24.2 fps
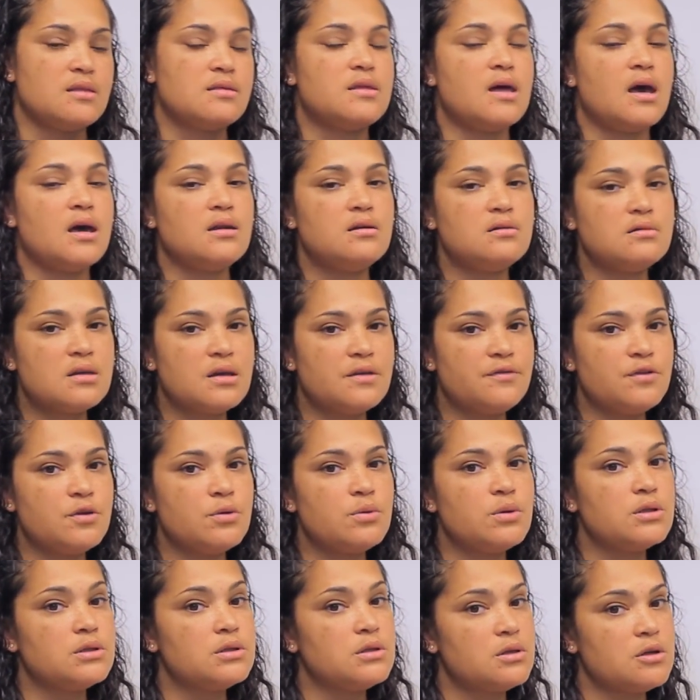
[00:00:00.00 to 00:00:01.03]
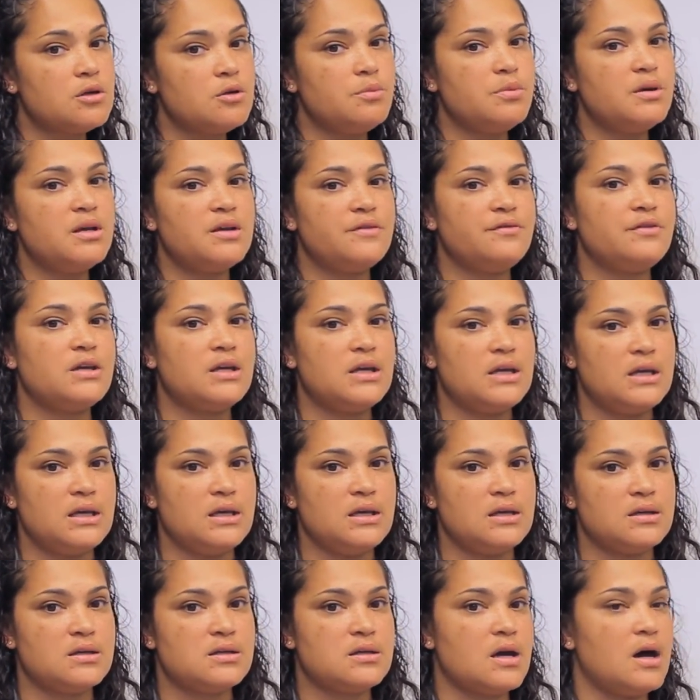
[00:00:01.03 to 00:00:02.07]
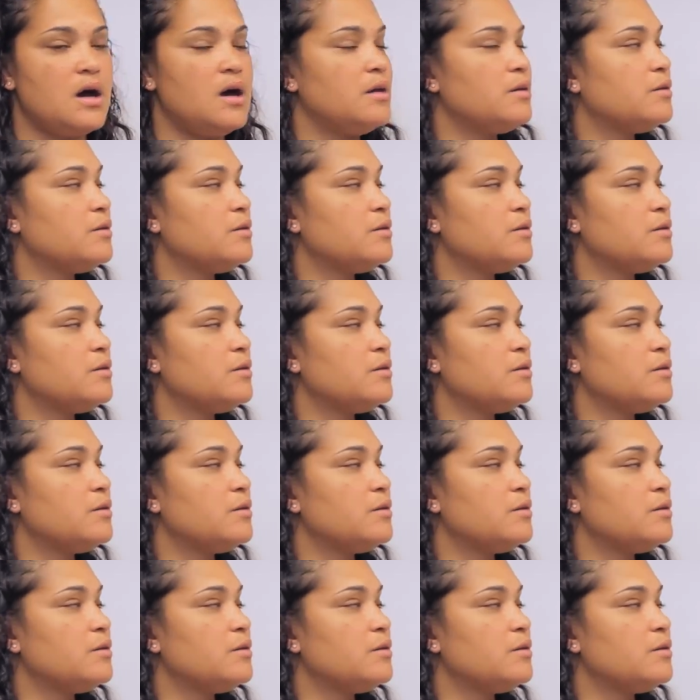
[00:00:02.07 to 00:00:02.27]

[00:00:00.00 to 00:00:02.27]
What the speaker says: That'll give you a little bit of a hint,